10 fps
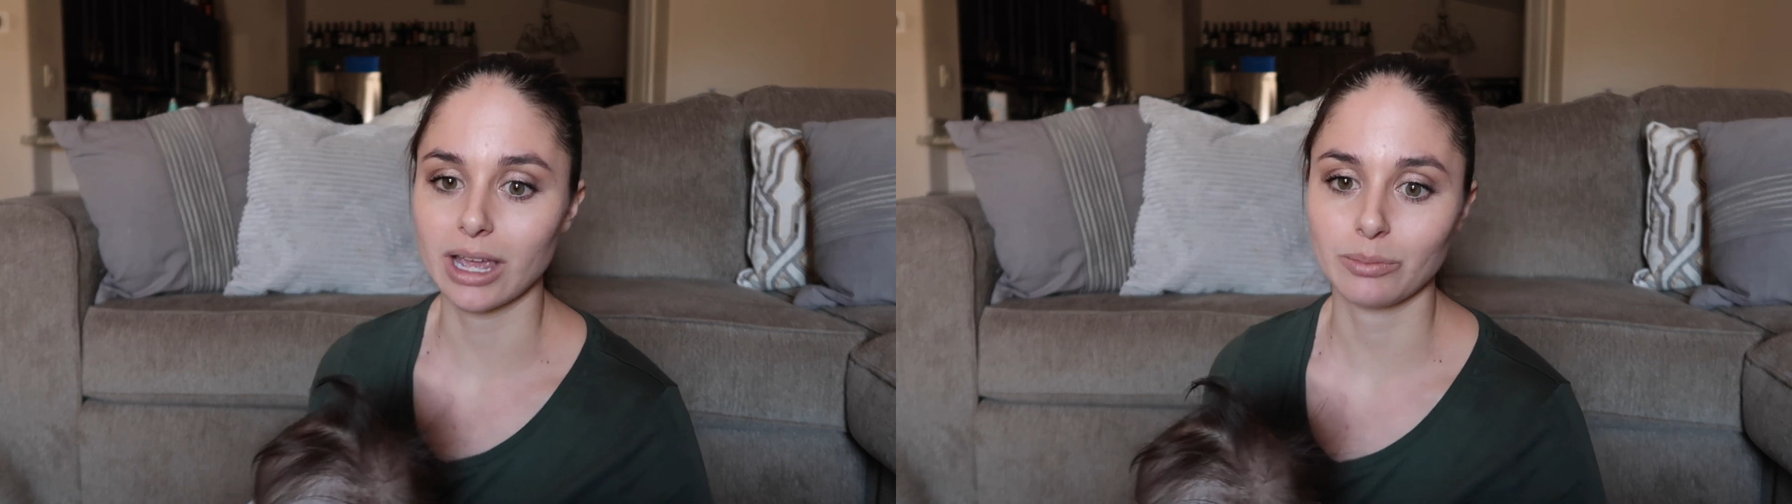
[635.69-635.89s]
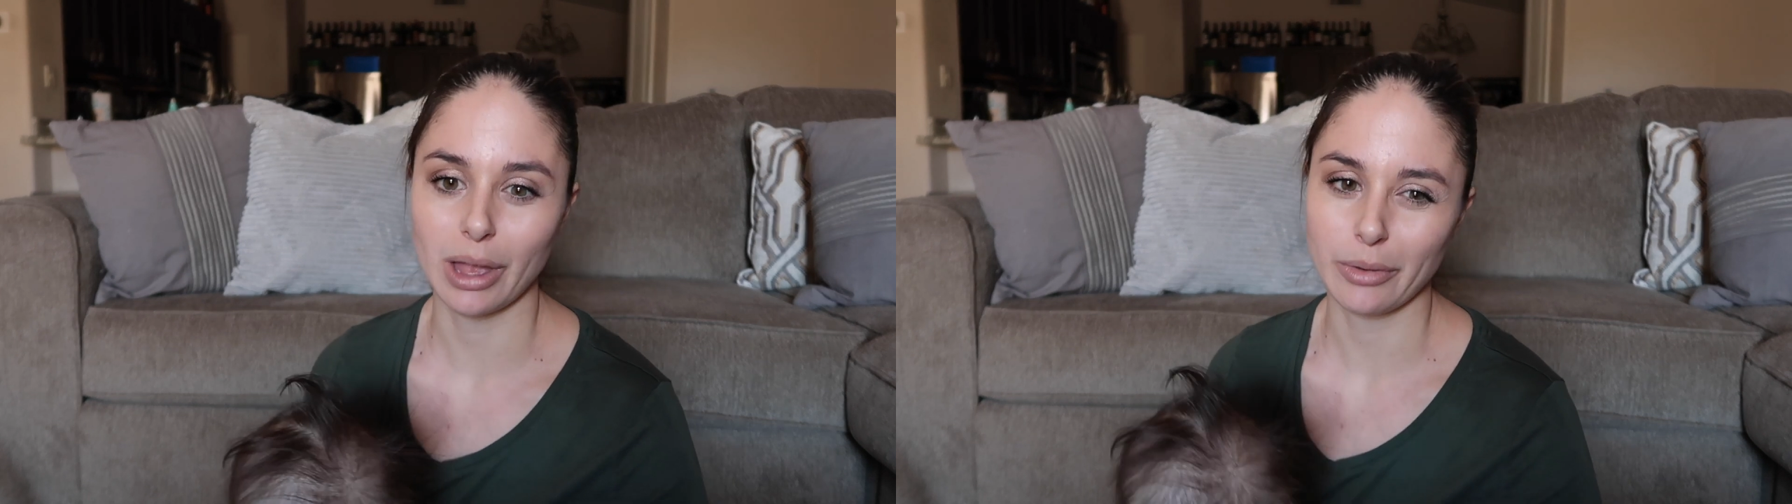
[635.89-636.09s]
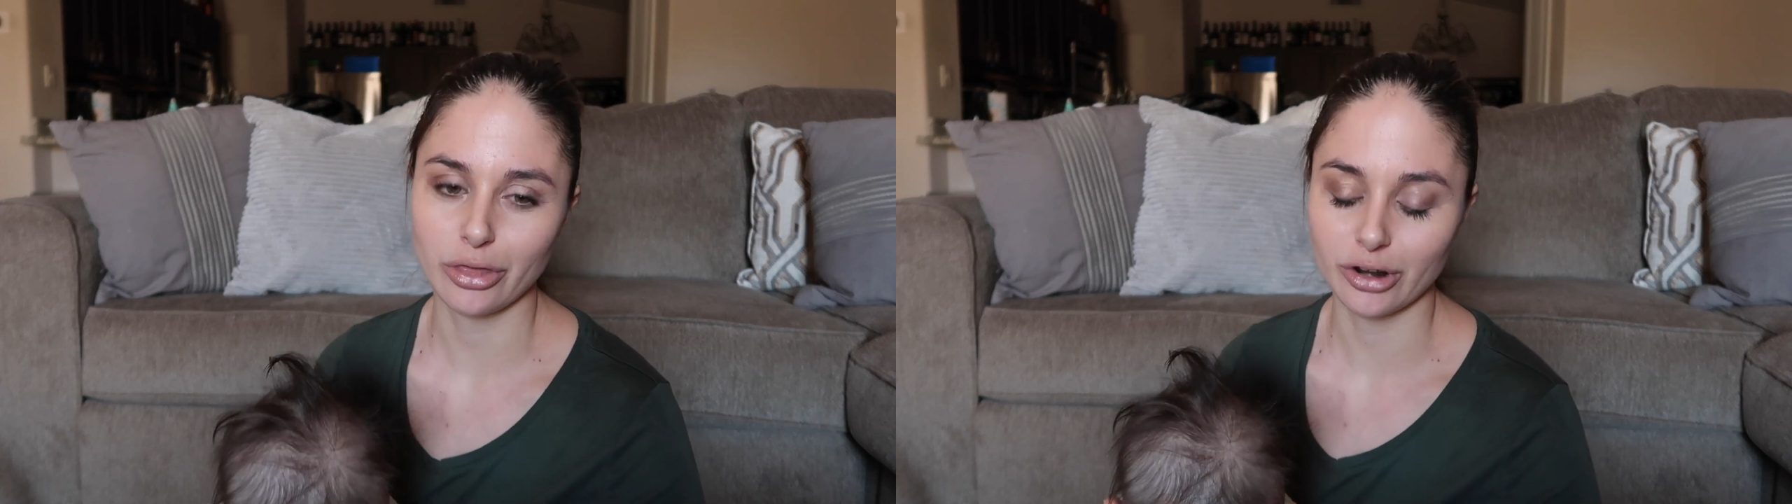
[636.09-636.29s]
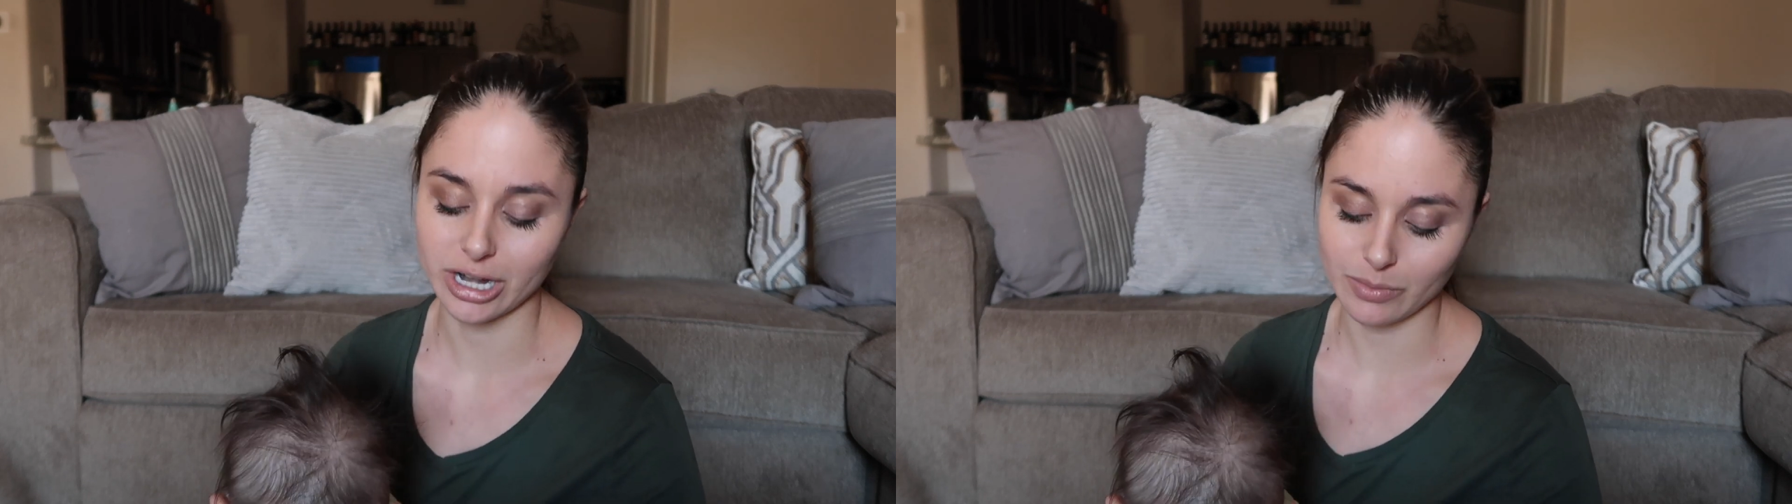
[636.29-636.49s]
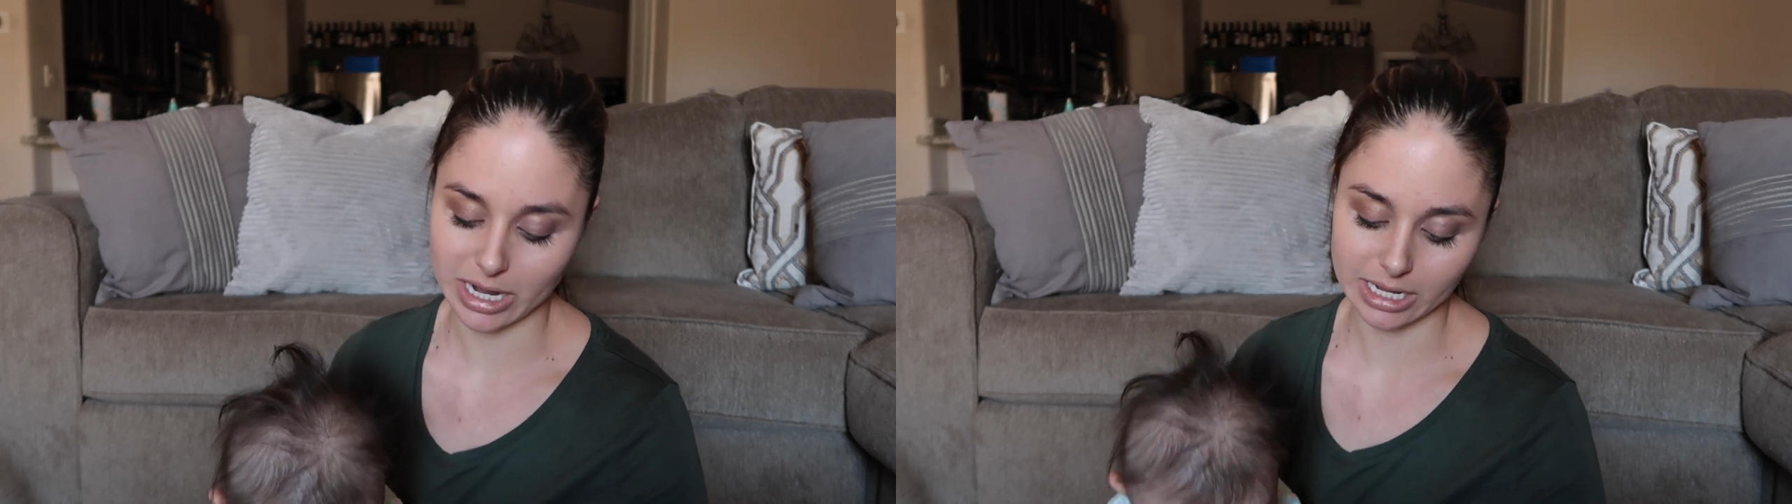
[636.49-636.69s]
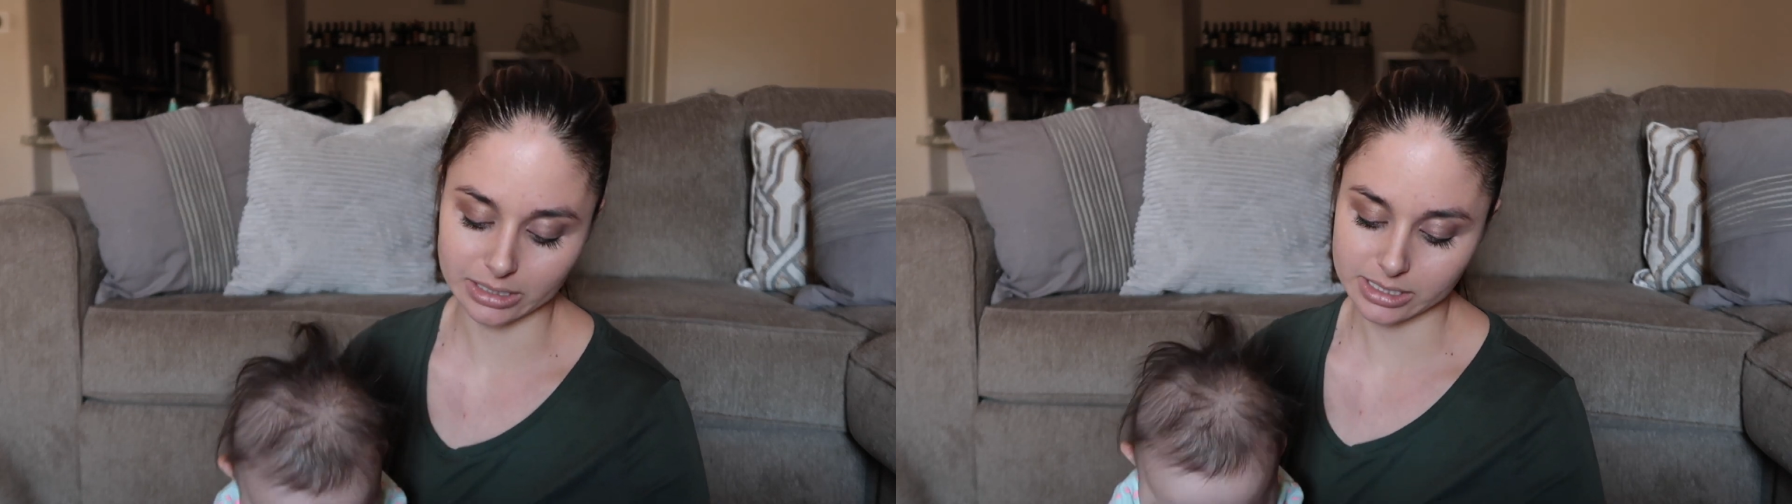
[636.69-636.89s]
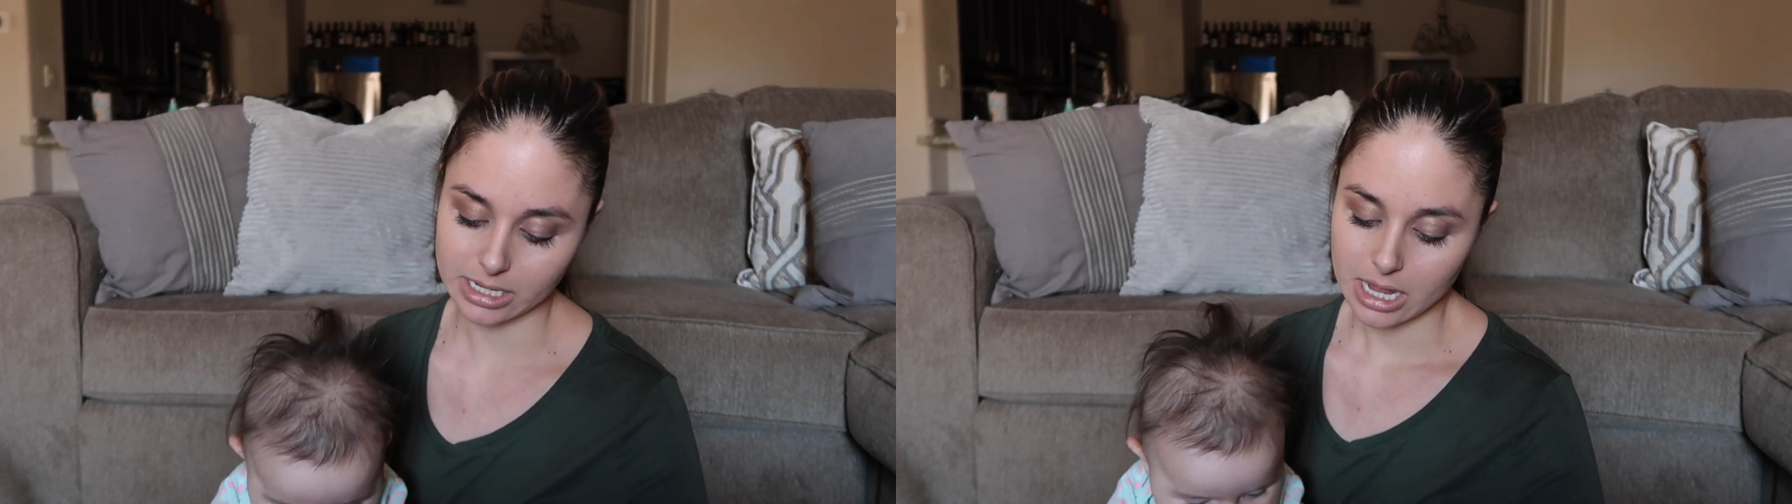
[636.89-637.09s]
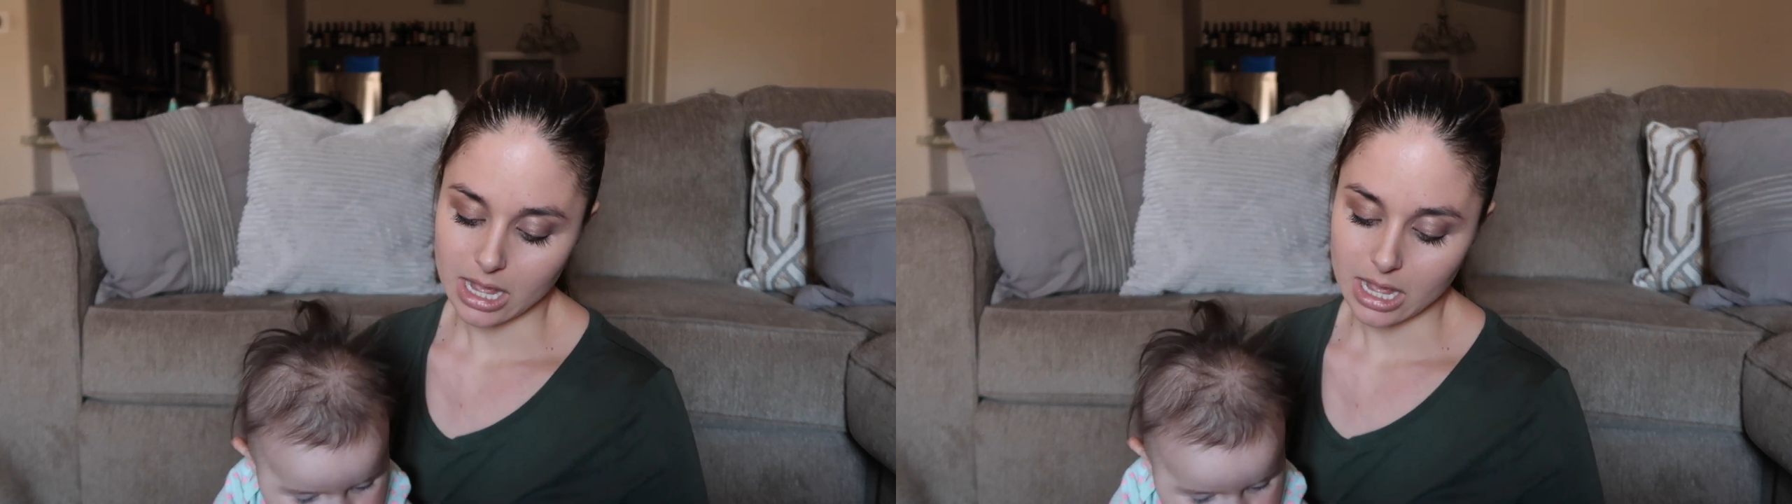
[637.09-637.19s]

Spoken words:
like maybe 30 minutes